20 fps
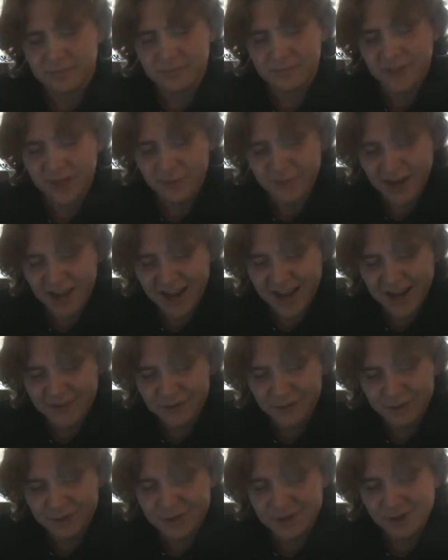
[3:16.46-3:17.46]
I mean, I have
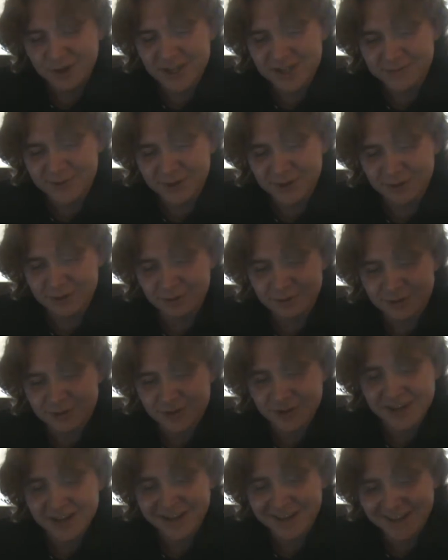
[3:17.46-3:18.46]
no choice but to
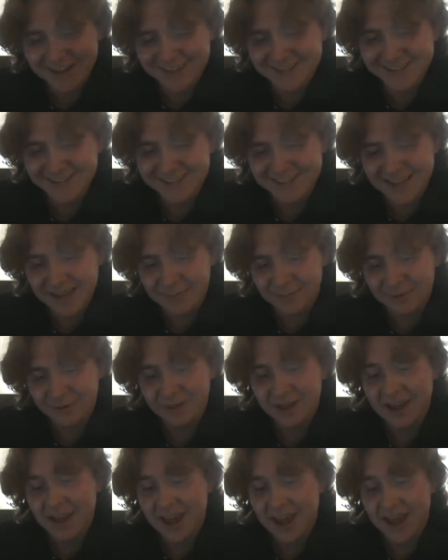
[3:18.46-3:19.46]
treat his
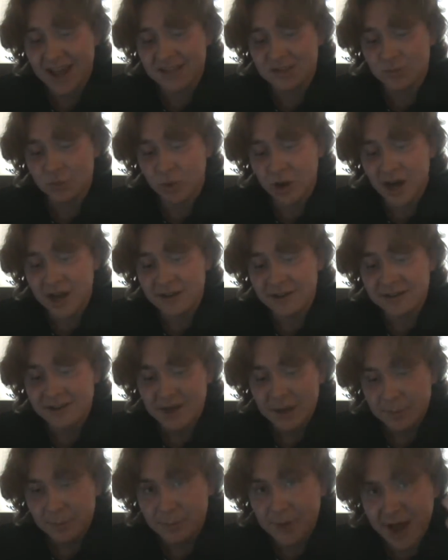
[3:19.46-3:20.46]
example as one
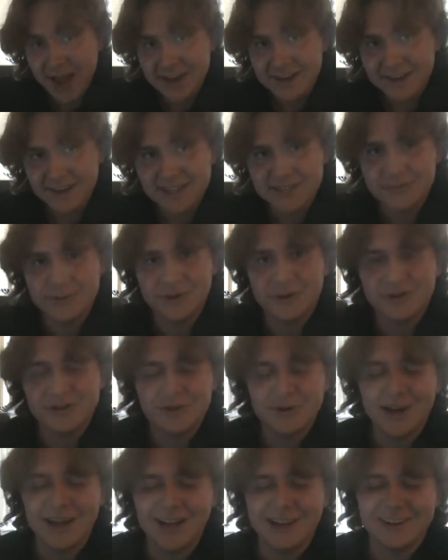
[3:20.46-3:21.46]
backing
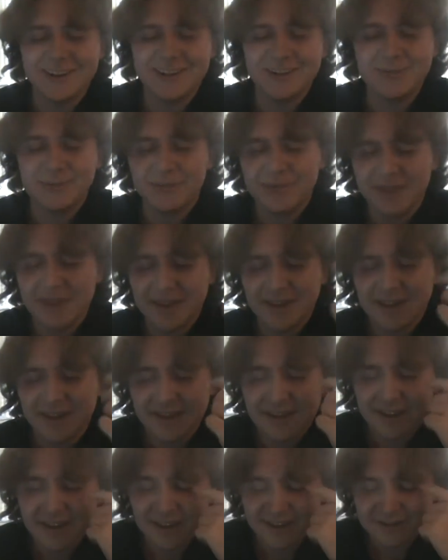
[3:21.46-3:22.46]
spirituality,
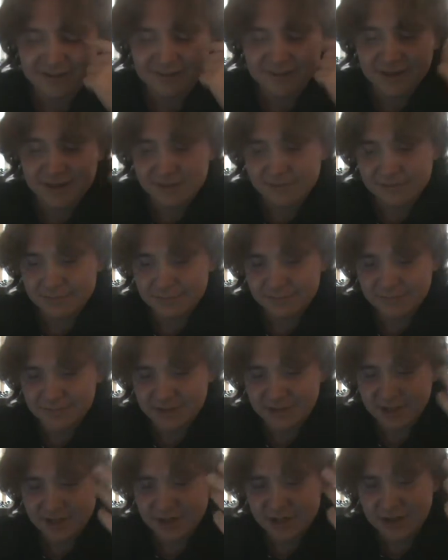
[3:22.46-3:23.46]
because uh,
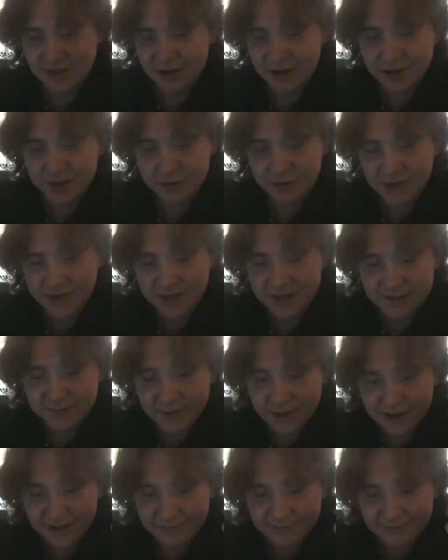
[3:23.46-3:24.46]
he argued against
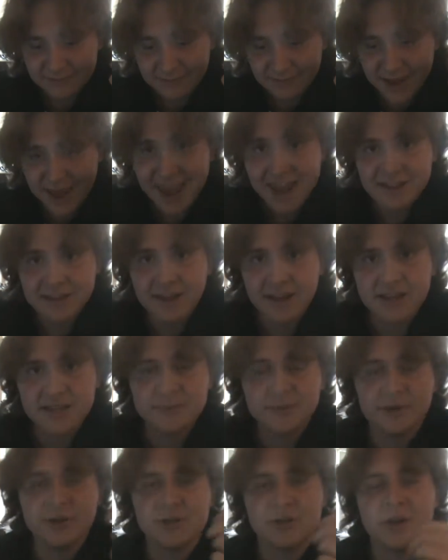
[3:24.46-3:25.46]
my
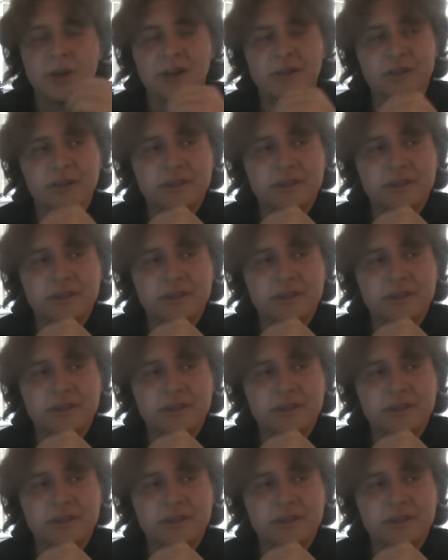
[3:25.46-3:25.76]
anti-spirituality